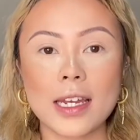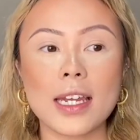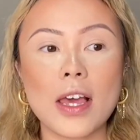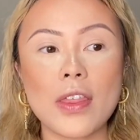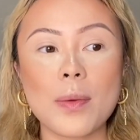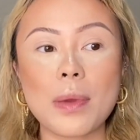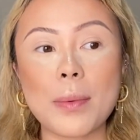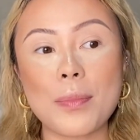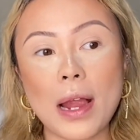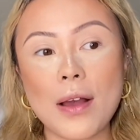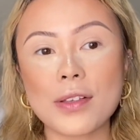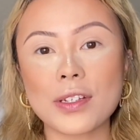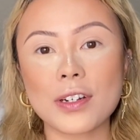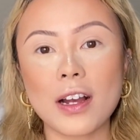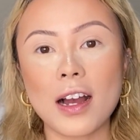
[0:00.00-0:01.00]
Now that my
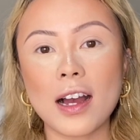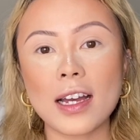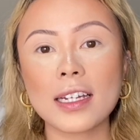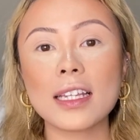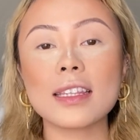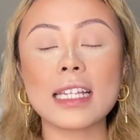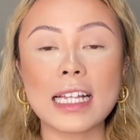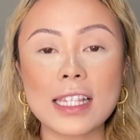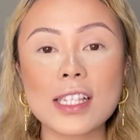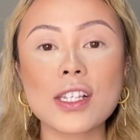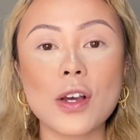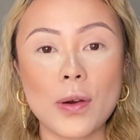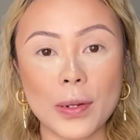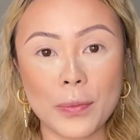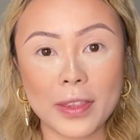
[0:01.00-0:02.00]
brows are on, let's
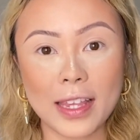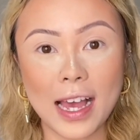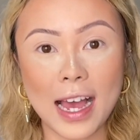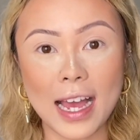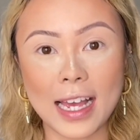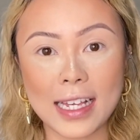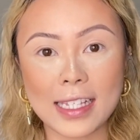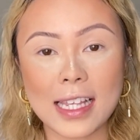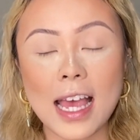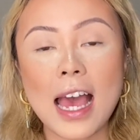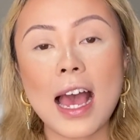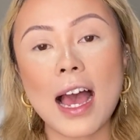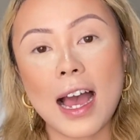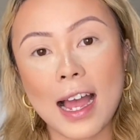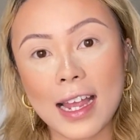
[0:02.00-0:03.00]
go in with the eyes.
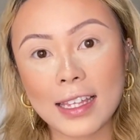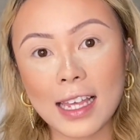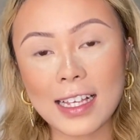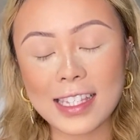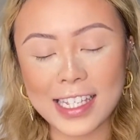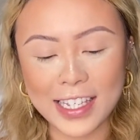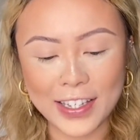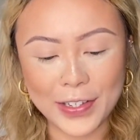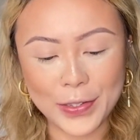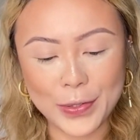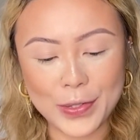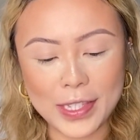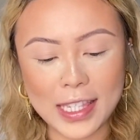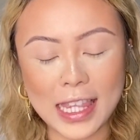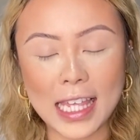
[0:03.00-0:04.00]
I like to
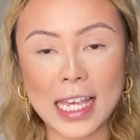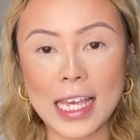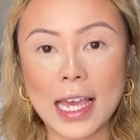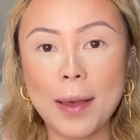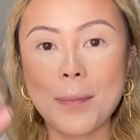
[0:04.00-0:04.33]
use the